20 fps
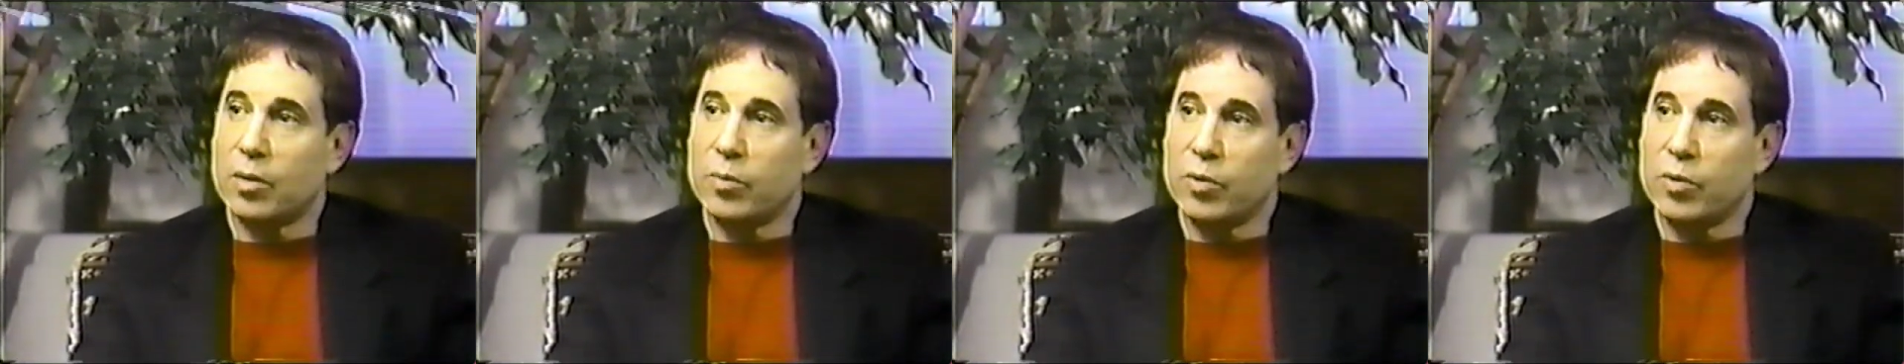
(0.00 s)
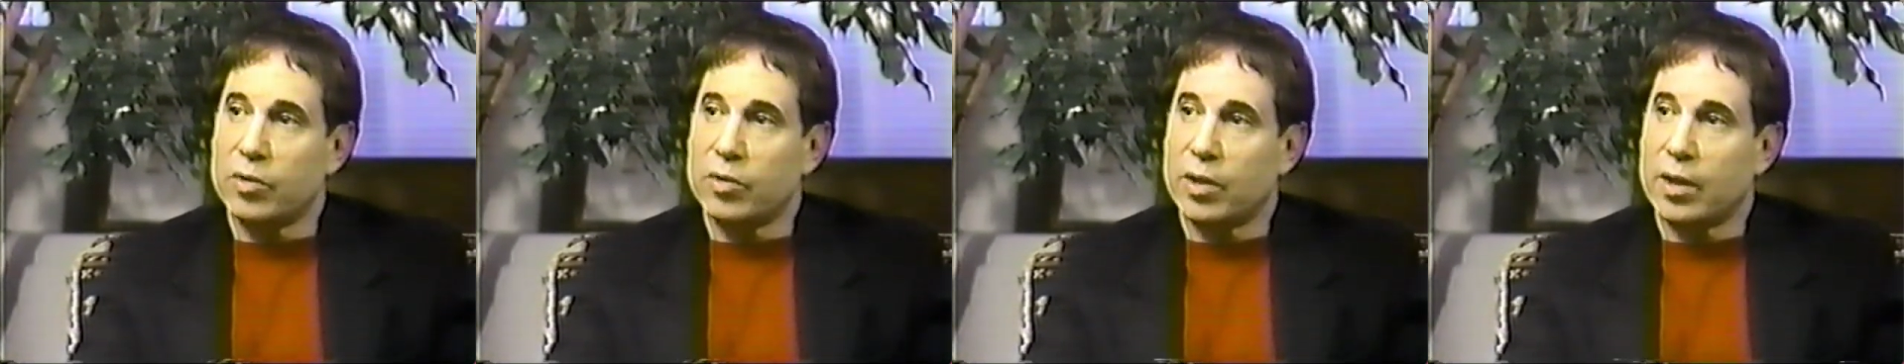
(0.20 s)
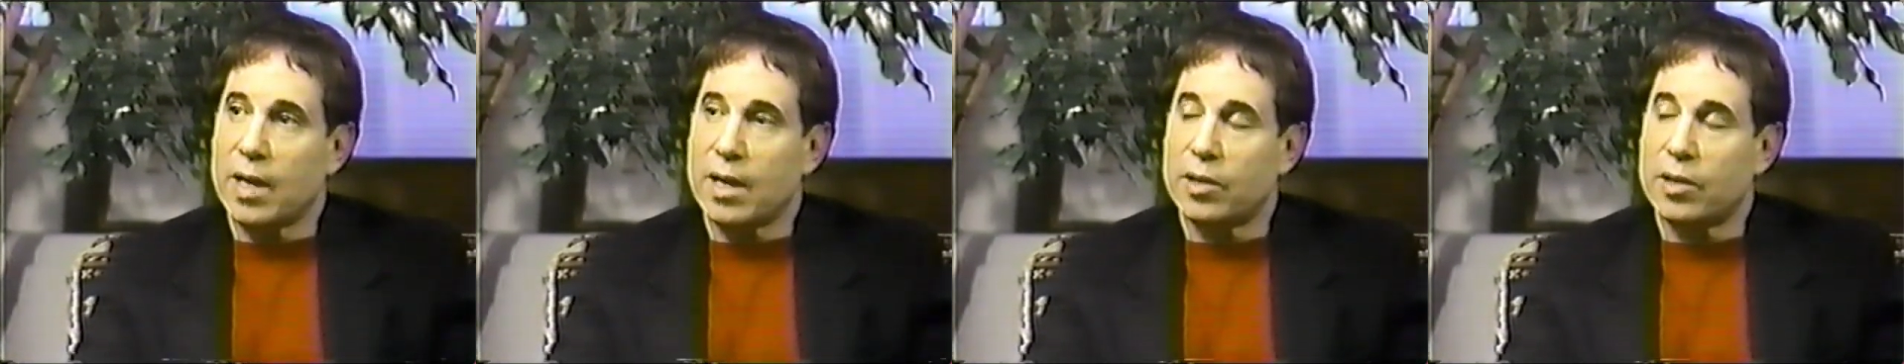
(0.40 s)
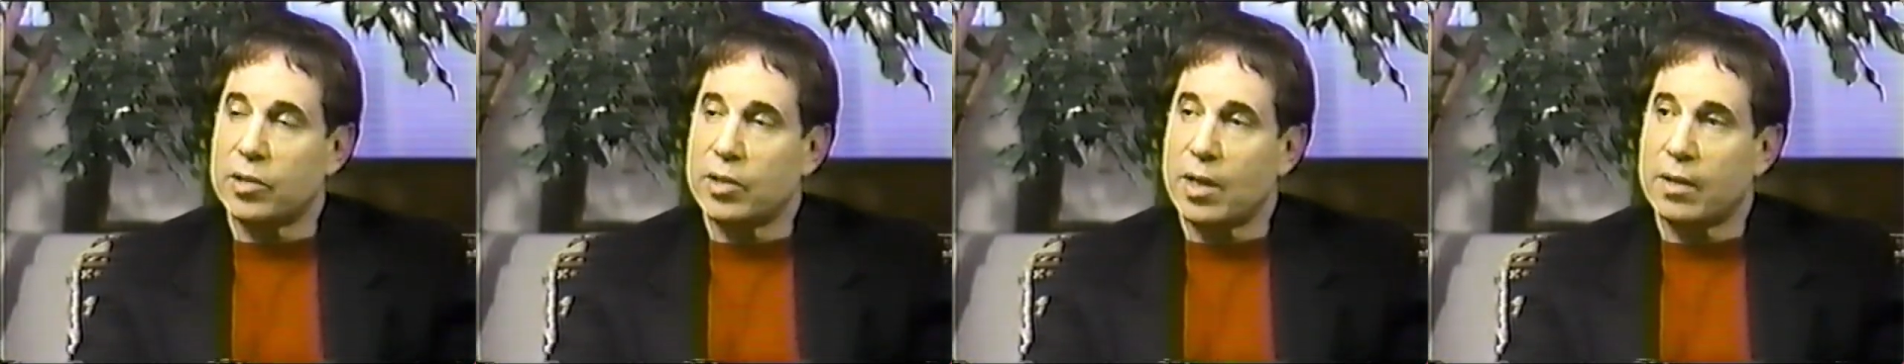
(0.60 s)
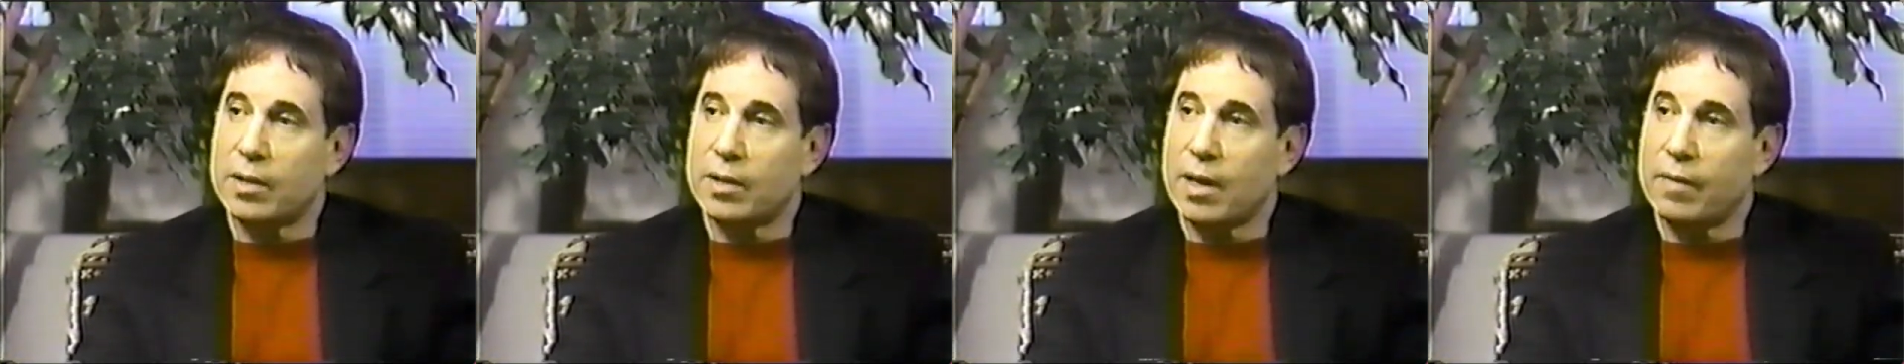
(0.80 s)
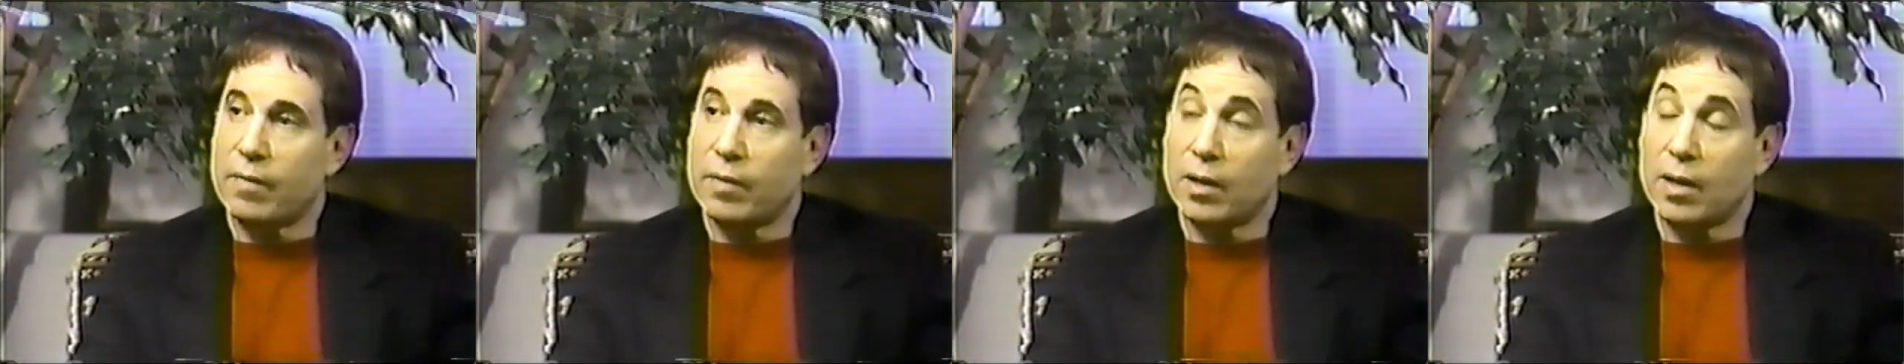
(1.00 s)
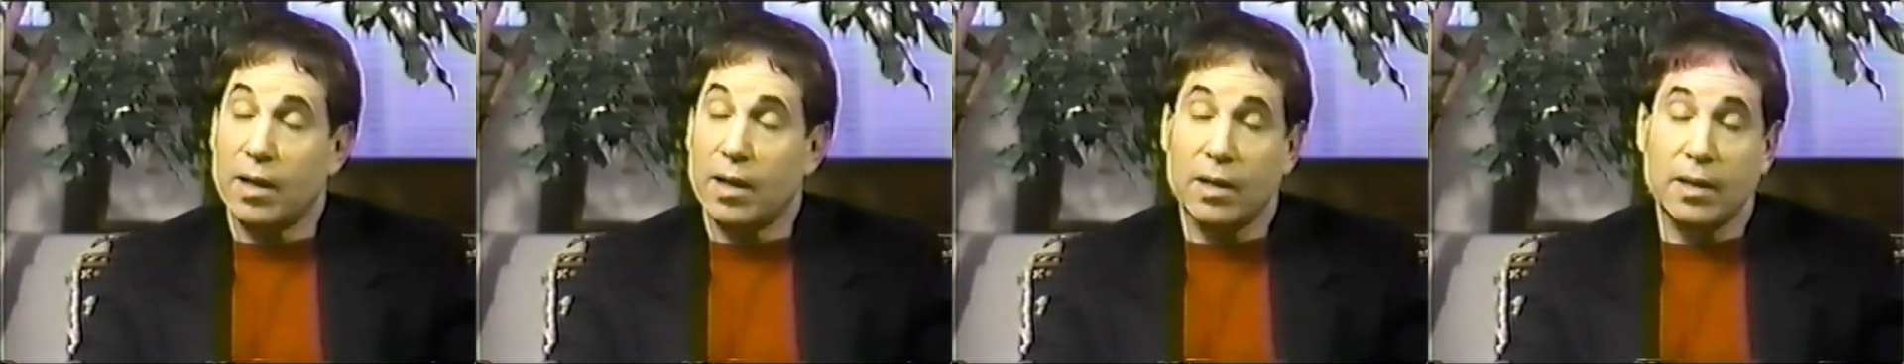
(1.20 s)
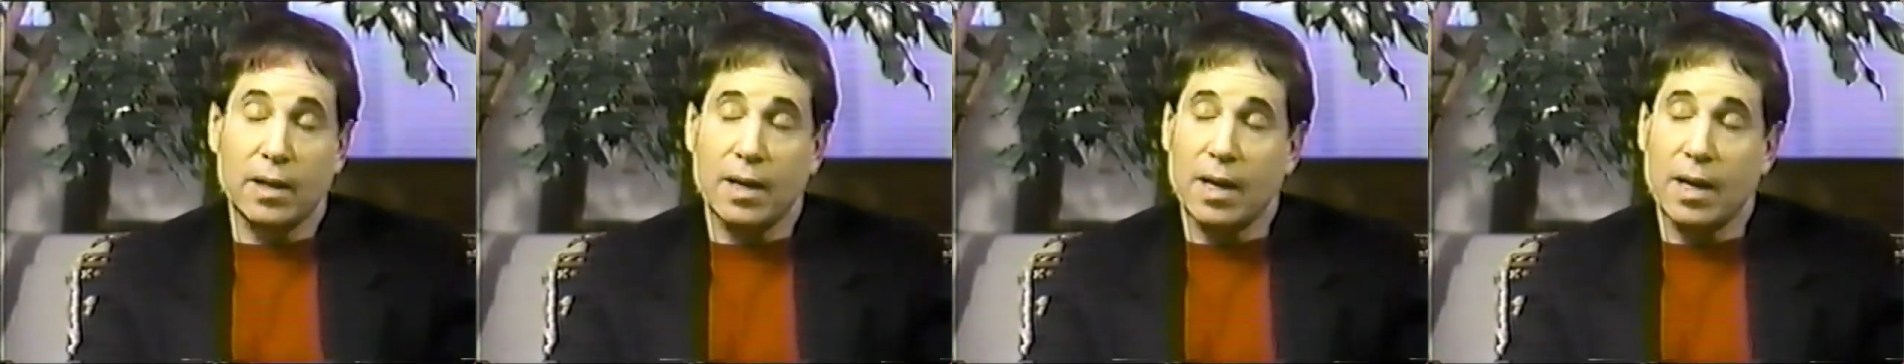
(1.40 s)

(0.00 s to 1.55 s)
music out of South Africa, and they